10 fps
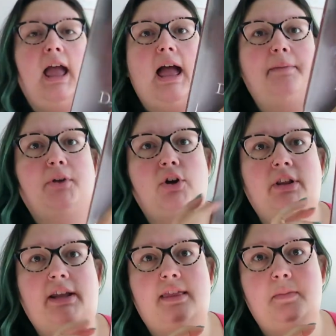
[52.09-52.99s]
I'm
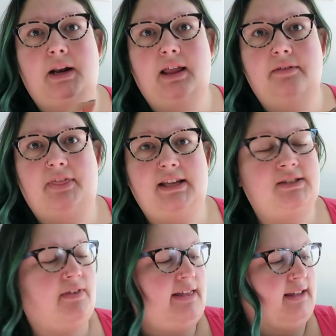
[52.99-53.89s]
currently in the middle of
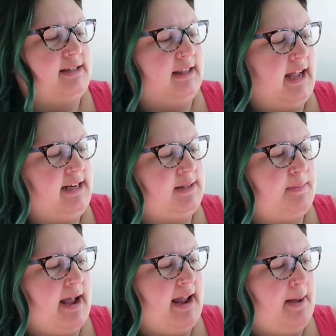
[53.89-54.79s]
These Violent Delights
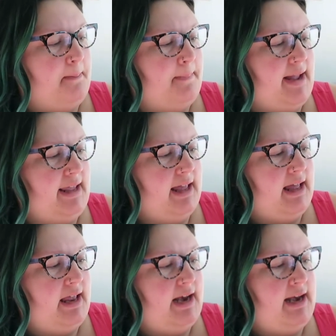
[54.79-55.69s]
by
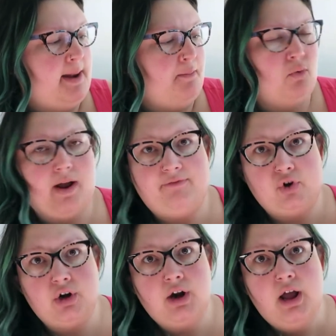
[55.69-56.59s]
Mika
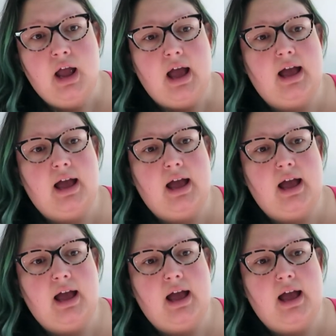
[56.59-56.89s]
Nemerever.